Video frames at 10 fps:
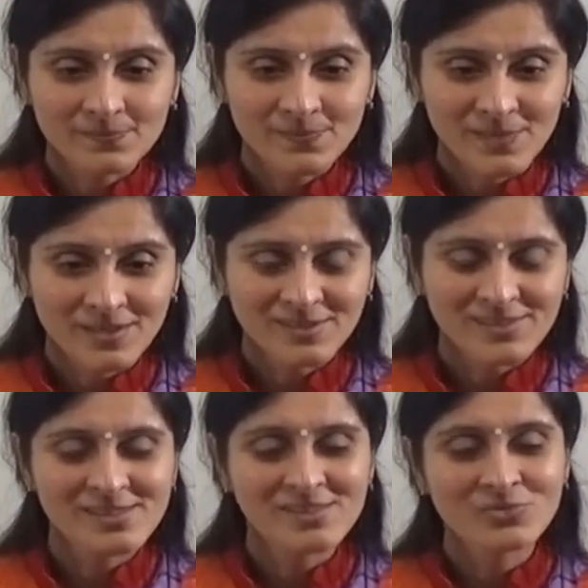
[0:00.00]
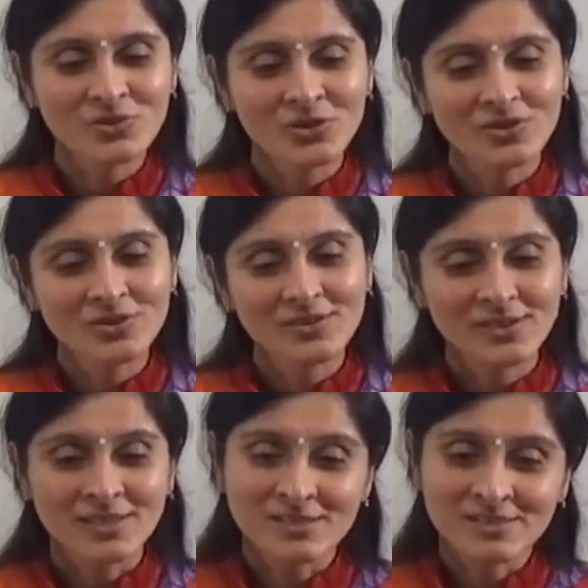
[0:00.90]
Yeah? This is for your
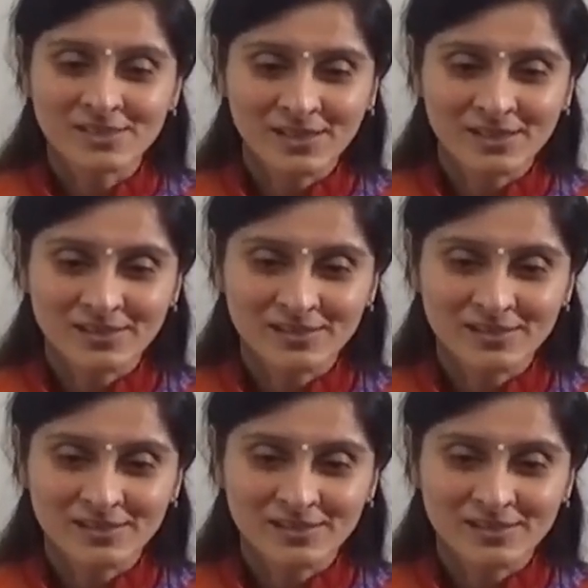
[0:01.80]
intellect.